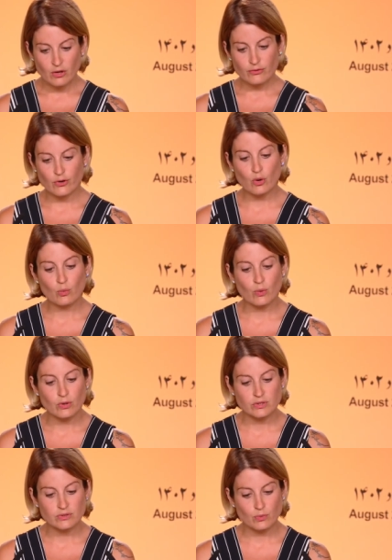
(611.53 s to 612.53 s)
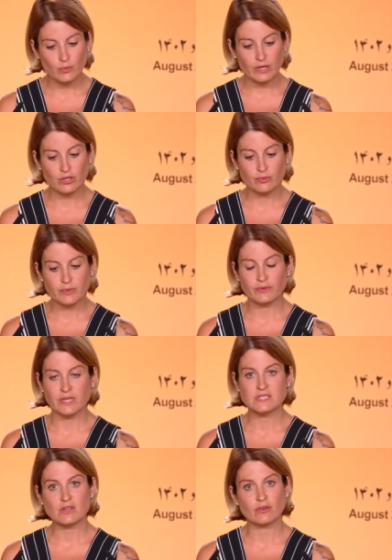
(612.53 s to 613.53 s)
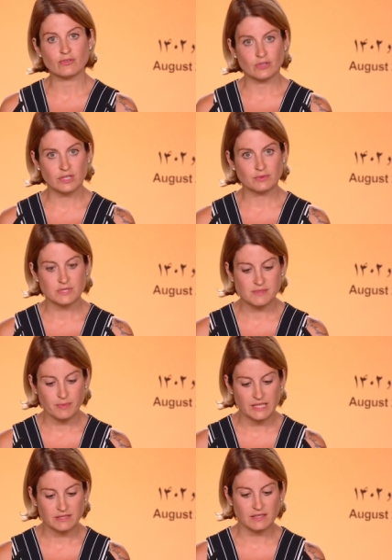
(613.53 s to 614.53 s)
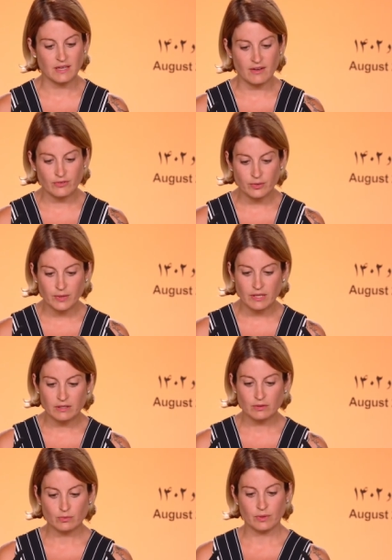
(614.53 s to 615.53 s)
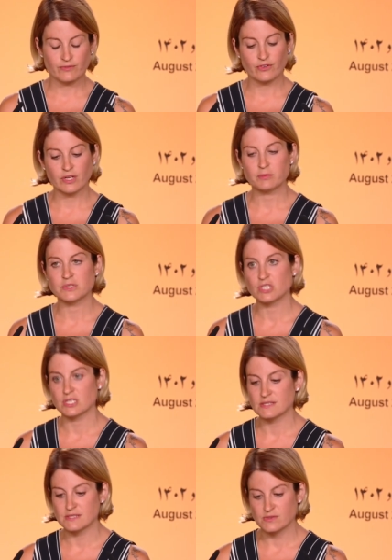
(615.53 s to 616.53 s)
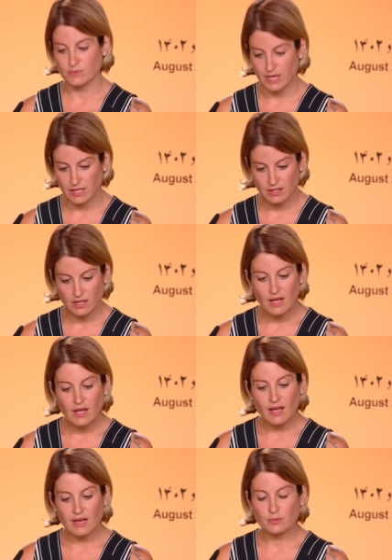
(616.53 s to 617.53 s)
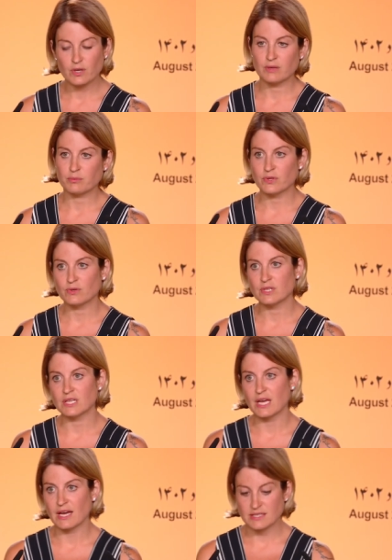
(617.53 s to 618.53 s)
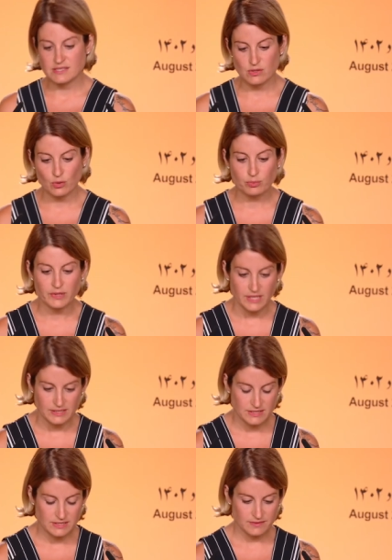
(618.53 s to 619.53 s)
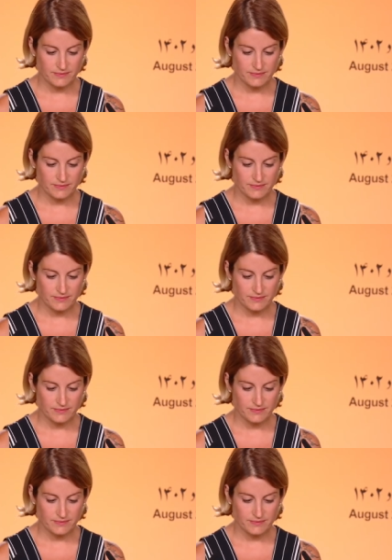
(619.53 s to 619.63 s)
for a world where human rights are fully respected everywhere, where freedom and justice reign, and where impunity has no place.